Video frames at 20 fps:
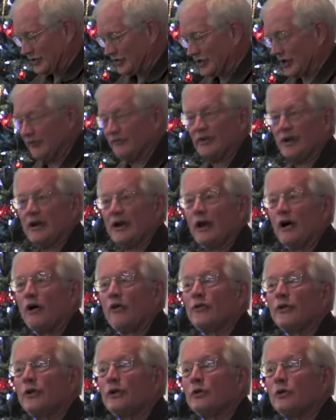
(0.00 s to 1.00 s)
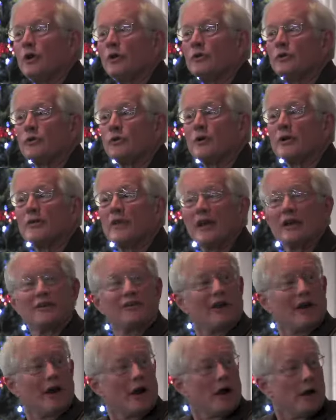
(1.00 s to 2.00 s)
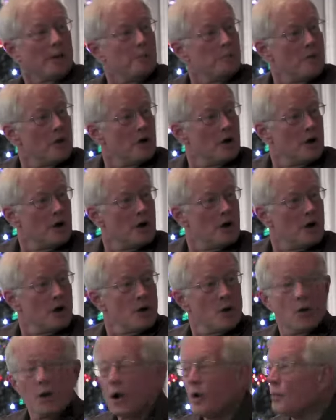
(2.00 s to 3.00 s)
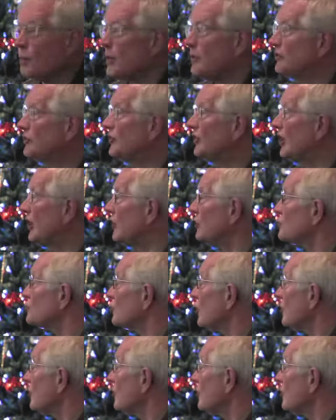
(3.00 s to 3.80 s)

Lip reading: safety and health, and during that time, we've seen